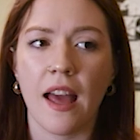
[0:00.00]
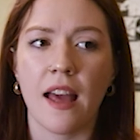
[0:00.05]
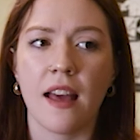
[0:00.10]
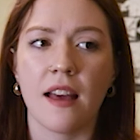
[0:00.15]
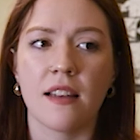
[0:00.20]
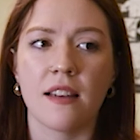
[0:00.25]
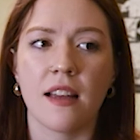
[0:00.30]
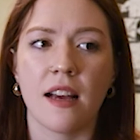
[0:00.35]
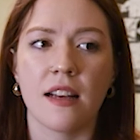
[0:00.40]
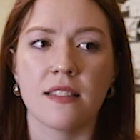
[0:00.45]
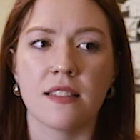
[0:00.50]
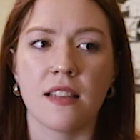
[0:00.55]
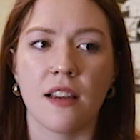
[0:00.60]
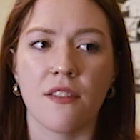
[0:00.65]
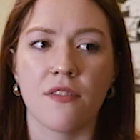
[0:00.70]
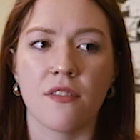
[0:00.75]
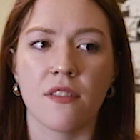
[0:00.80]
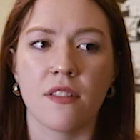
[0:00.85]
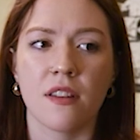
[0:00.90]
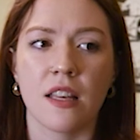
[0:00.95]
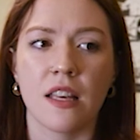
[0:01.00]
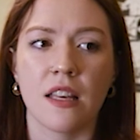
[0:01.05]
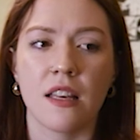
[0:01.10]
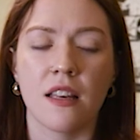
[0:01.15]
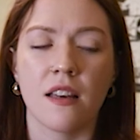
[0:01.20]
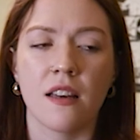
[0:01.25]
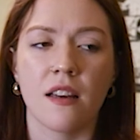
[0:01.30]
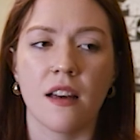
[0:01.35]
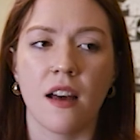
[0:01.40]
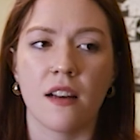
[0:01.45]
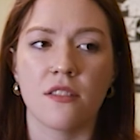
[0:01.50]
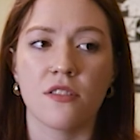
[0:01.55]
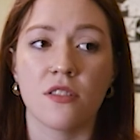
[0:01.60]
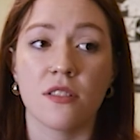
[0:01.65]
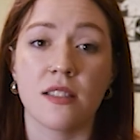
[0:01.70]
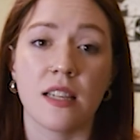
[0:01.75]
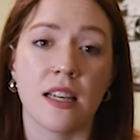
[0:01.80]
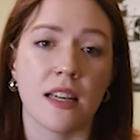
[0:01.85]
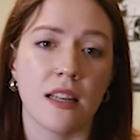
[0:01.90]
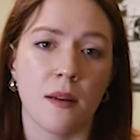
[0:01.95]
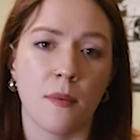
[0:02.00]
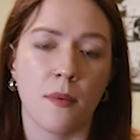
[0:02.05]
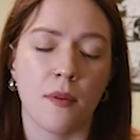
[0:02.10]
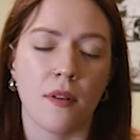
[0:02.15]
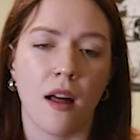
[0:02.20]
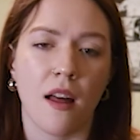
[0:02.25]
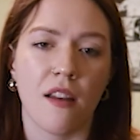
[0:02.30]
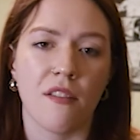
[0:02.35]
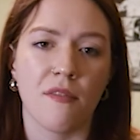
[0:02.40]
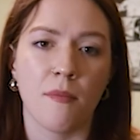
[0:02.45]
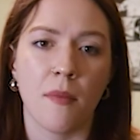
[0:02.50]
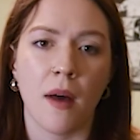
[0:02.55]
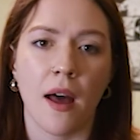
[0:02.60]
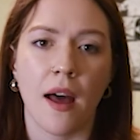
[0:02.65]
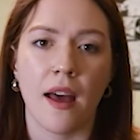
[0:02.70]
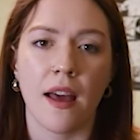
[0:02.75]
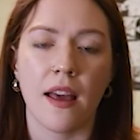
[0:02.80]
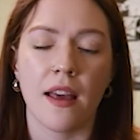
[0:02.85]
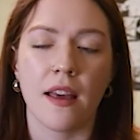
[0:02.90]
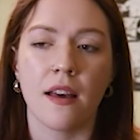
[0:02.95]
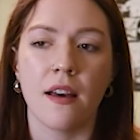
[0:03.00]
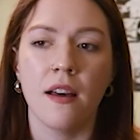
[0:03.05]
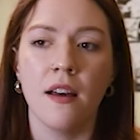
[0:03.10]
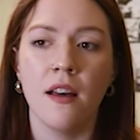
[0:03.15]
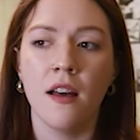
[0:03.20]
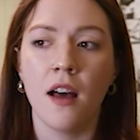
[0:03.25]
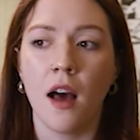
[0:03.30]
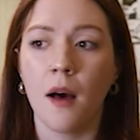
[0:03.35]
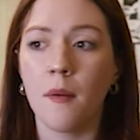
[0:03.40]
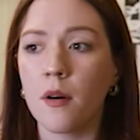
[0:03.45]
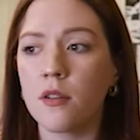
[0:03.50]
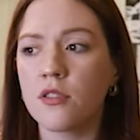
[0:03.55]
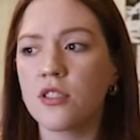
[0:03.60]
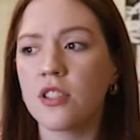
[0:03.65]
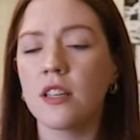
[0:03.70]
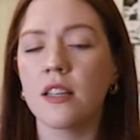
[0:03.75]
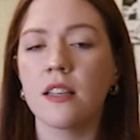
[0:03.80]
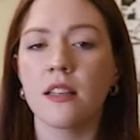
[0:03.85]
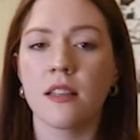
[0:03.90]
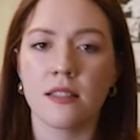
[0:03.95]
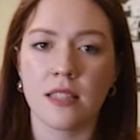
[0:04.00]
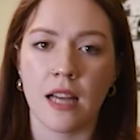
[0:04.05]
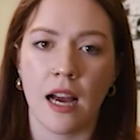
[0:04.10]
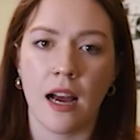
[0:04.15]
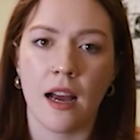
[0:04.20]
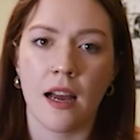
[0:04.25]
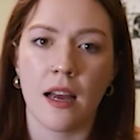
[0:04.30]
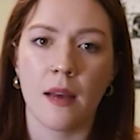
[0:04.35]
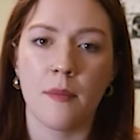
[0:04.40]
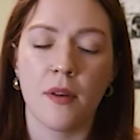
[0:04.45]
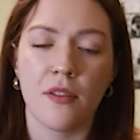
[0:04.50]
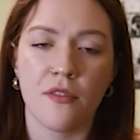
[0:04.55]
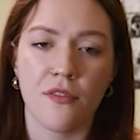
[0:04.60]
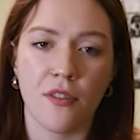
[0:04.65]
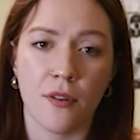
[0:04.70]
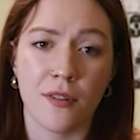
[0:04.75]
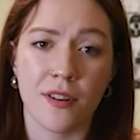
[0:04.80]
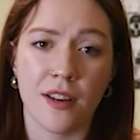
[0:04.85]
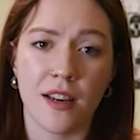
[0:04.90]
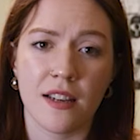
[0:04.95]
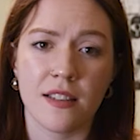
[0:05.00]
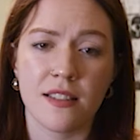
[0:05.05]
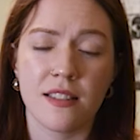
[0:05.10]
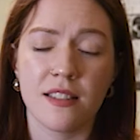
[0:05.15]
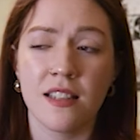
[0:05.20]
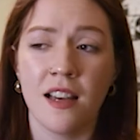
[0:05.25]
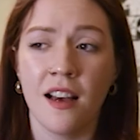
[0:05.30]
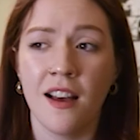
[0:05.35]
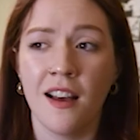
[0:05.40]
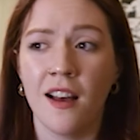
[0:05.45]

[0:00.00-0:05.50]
and has definitely just taken up a lot of my emotion and time and focus.